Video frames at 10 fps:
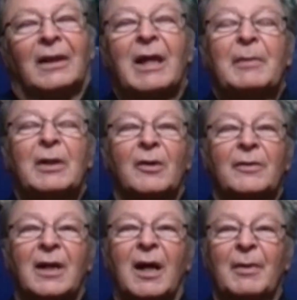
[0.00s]
Let me know
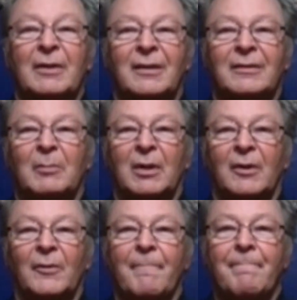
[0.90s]
in the comment section
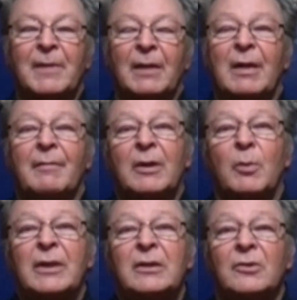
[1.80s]
below. If you have any
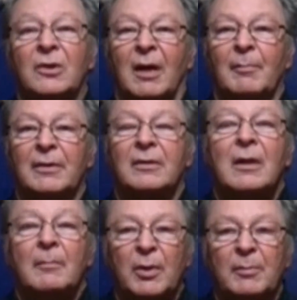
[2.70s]
questions or comments,
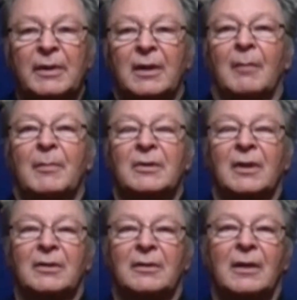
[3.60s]
put them in the comment
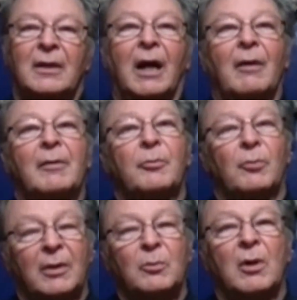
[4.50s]
section. I'd
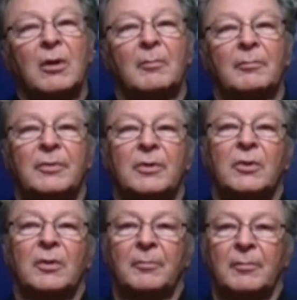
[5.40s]
welcome
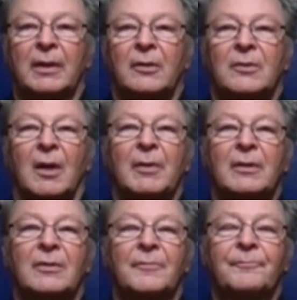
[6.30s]
you to make those
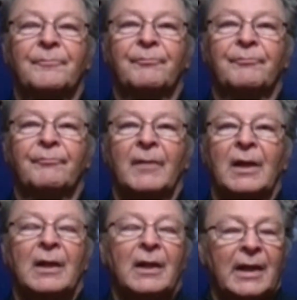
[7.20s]
comments.
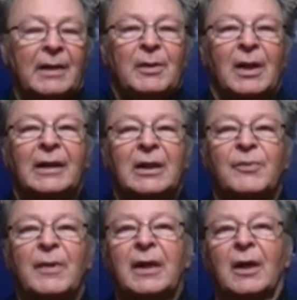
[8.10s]
And if you like
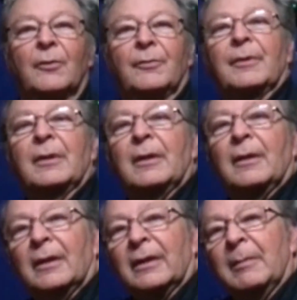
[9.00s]
this video,
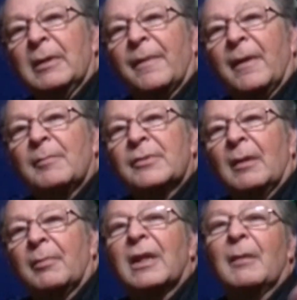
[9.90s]
give me a thumbs
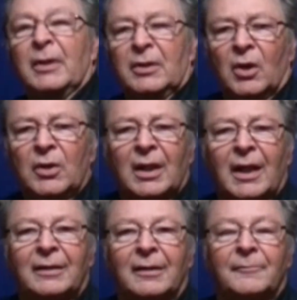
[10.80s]
up. Let me know you
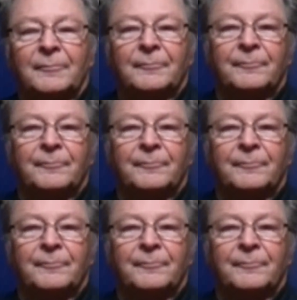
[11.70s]
liked it.